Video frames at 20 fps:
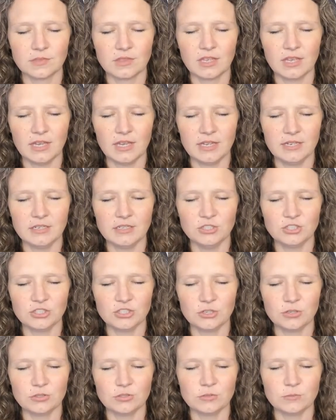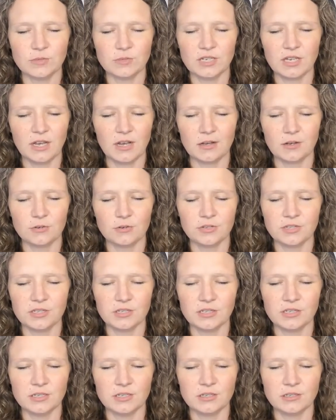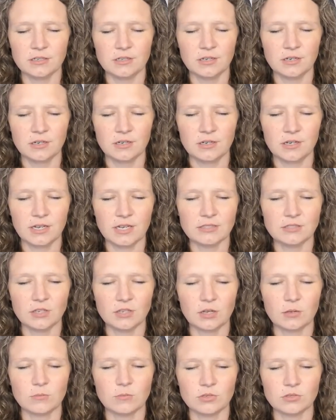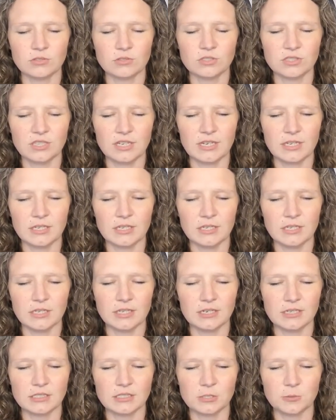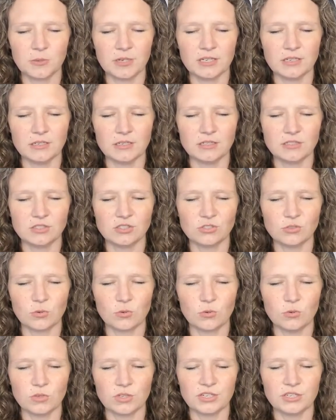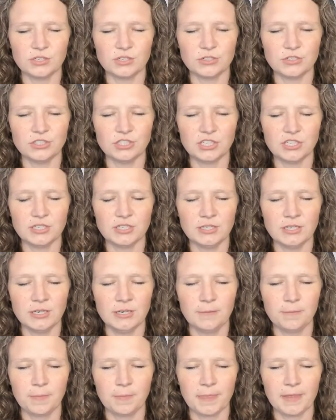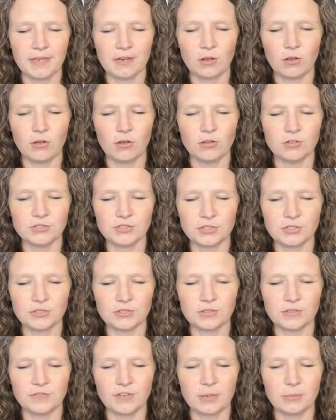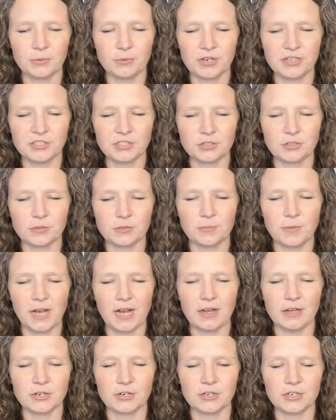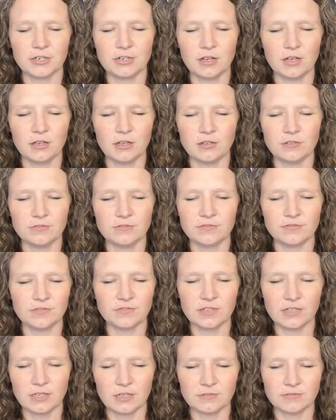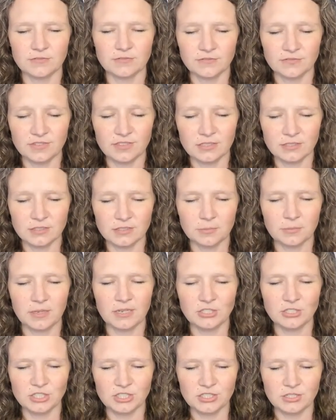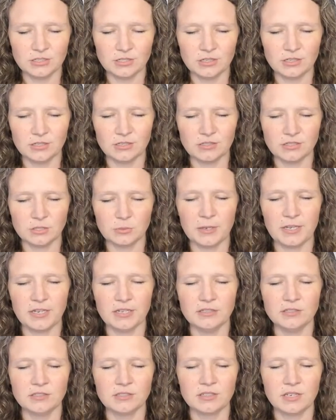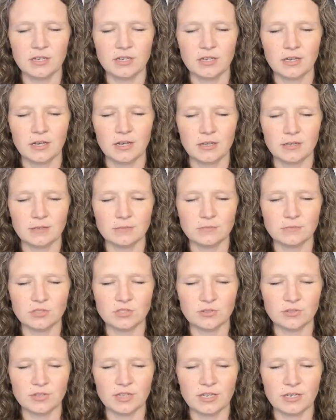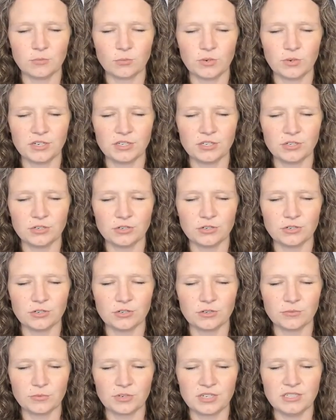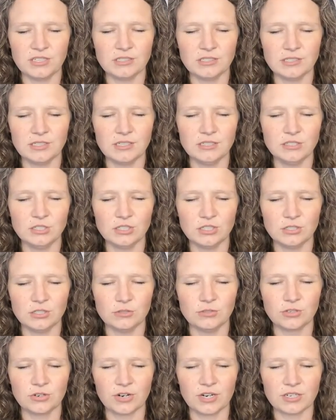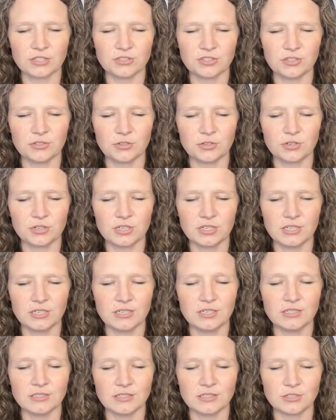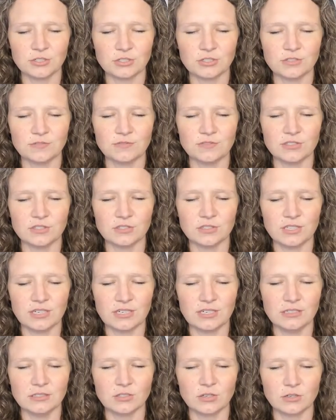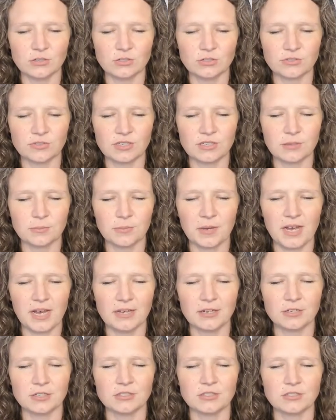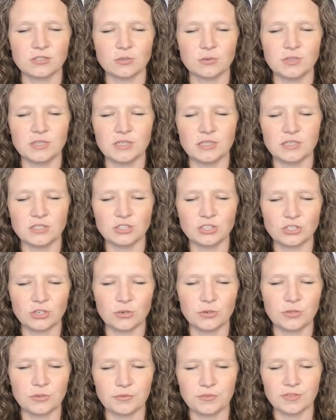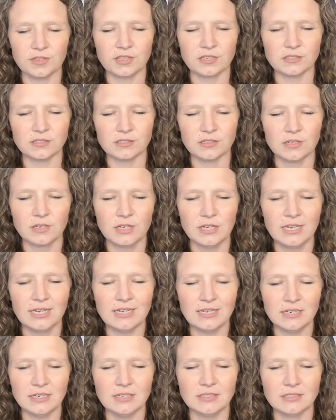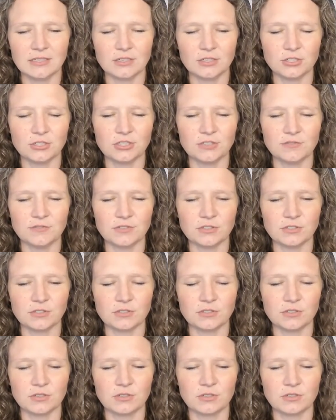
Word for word: And he shows me how he can, it's almost like he can expand his soul energy and alter the vibrational pattern of of the dimension the space um, so that when you're when he's teaching you you're actually learning in his energy field and he's altering the pattern so he can show you things in his energy field